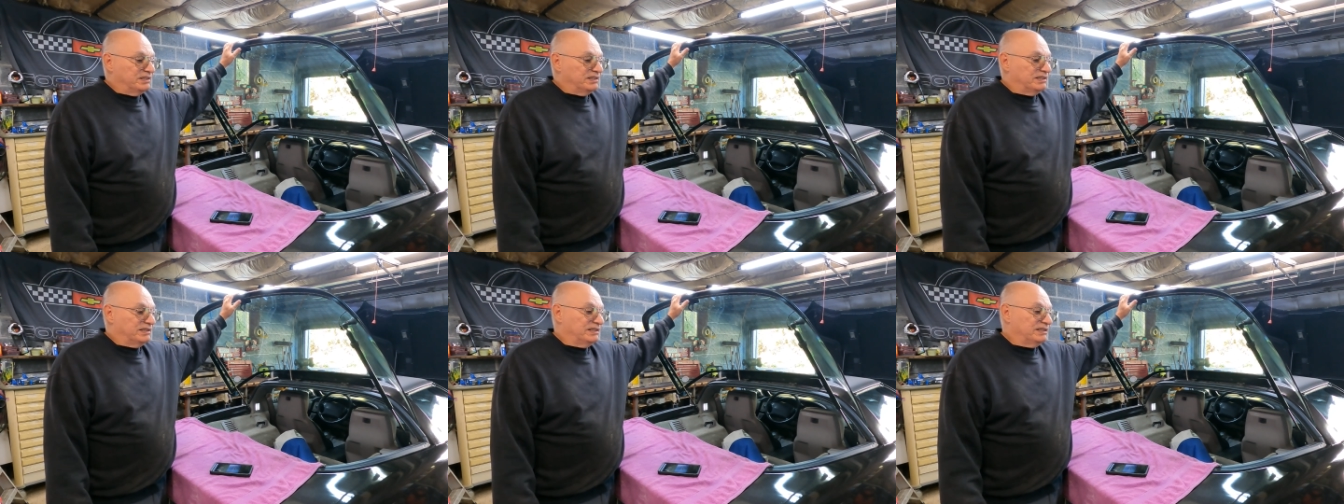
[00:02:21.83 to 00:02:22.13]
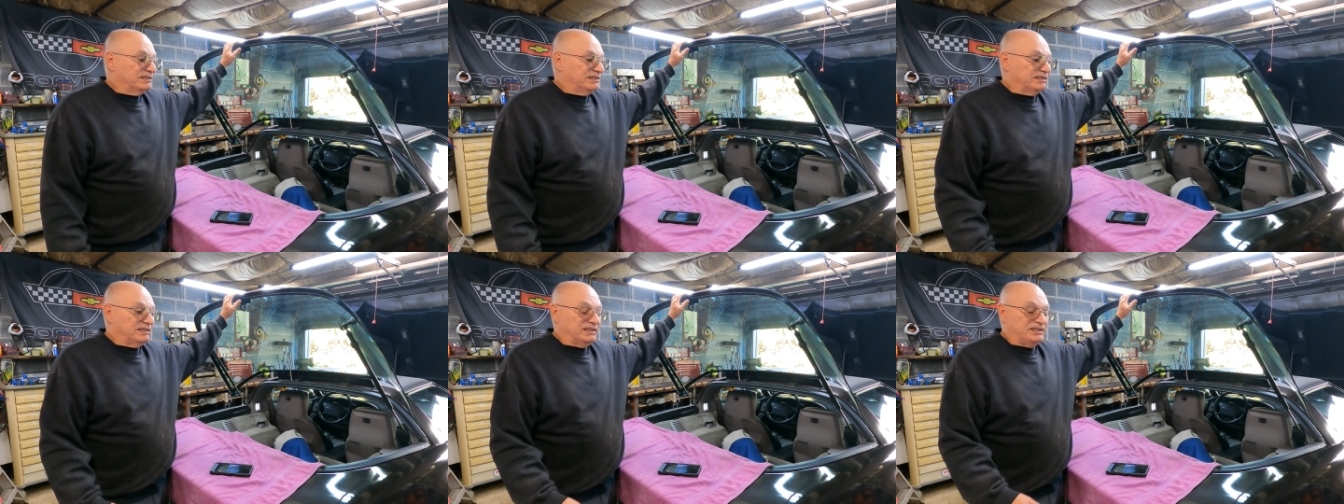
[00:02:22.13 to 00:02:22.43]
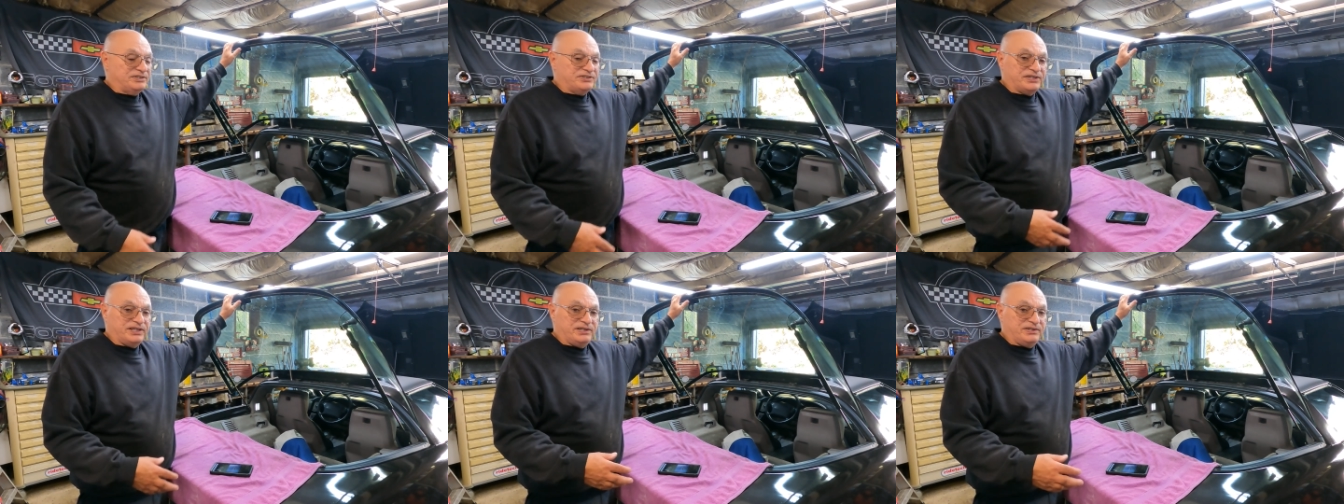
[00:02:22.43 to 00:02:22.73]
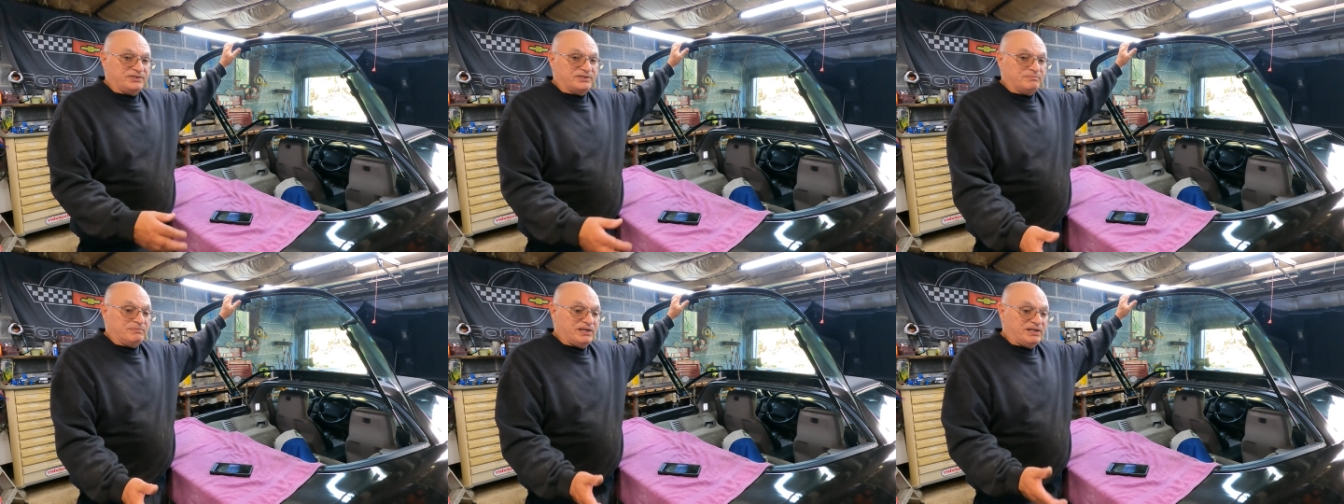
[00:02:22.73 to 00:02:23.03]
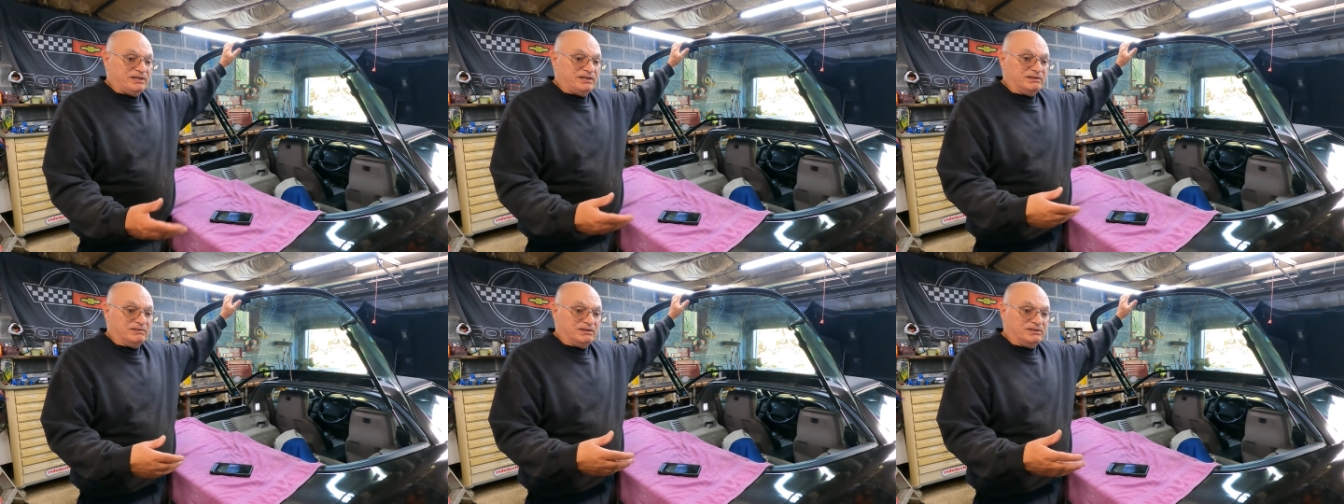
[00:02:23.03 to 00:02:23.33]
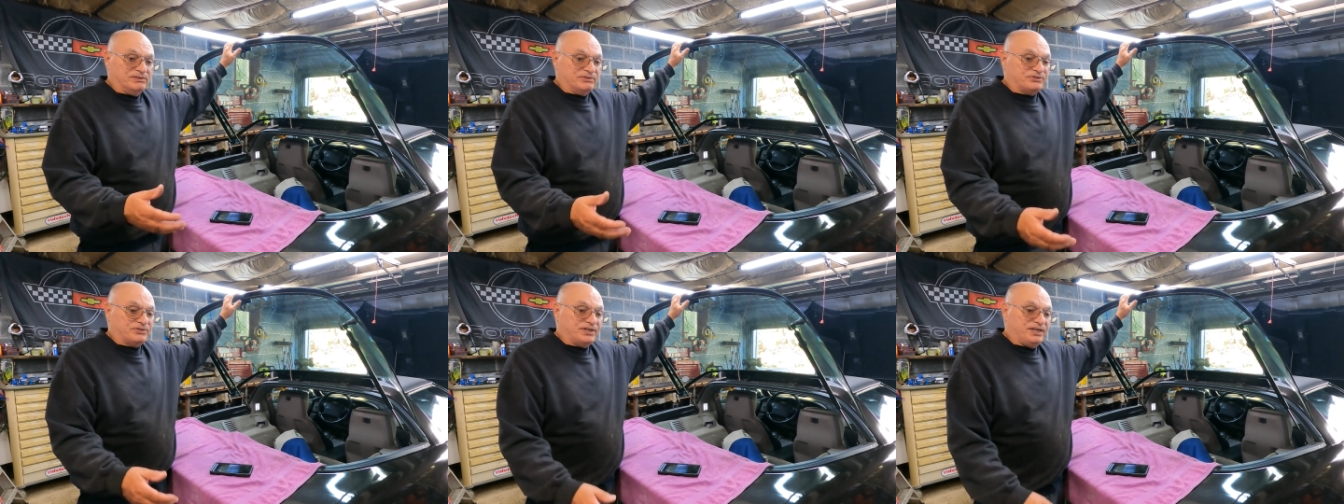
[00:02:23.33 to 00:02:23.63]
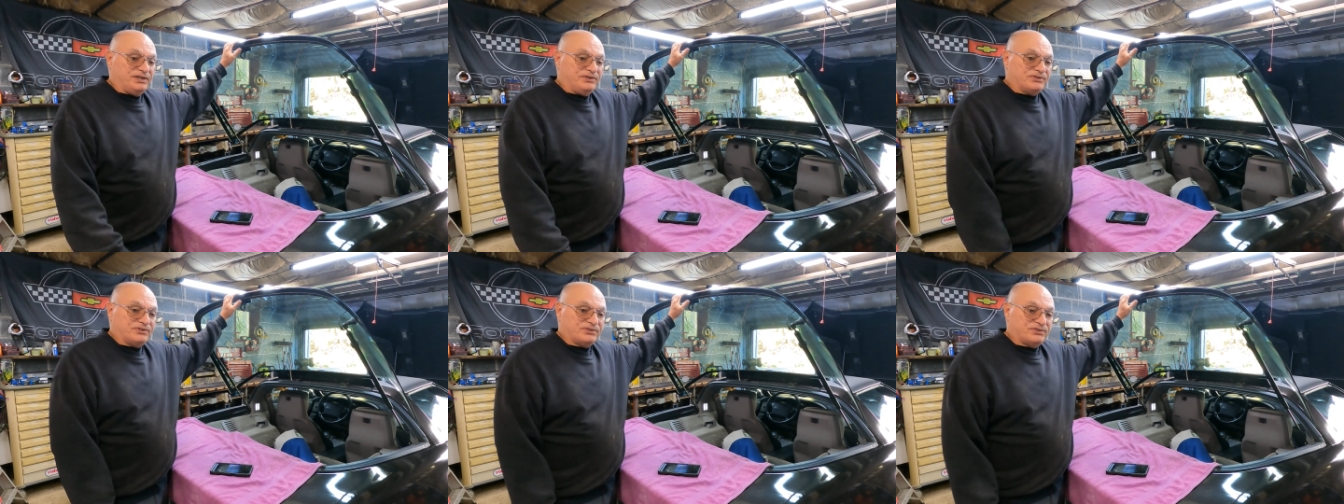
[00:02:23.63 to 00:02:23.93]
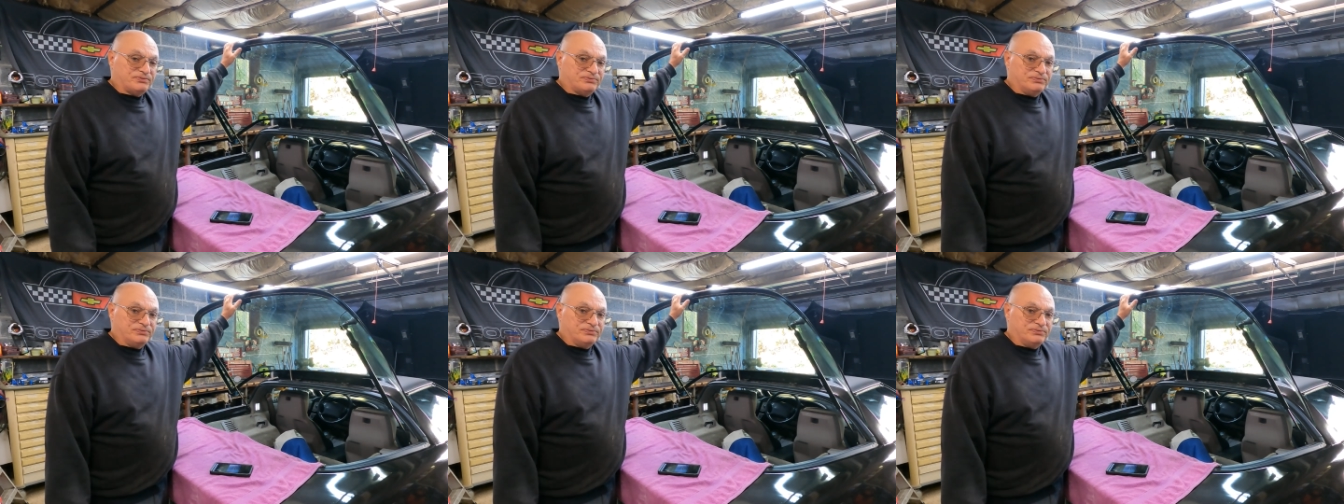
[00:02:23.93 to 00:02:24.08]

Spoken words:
and then they made other changes